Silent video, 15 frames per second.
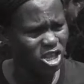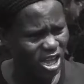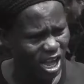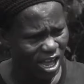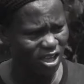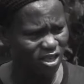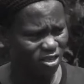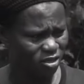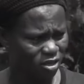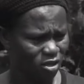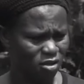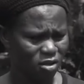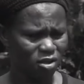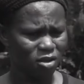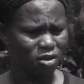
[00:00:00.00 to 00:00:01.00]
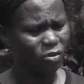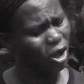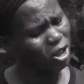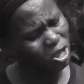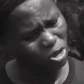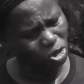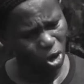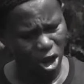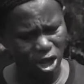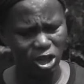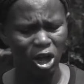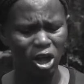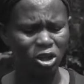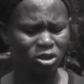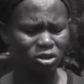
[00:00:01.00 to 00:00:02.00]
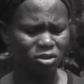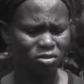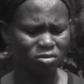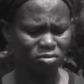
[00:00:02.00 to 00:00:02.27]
for years. What is going on?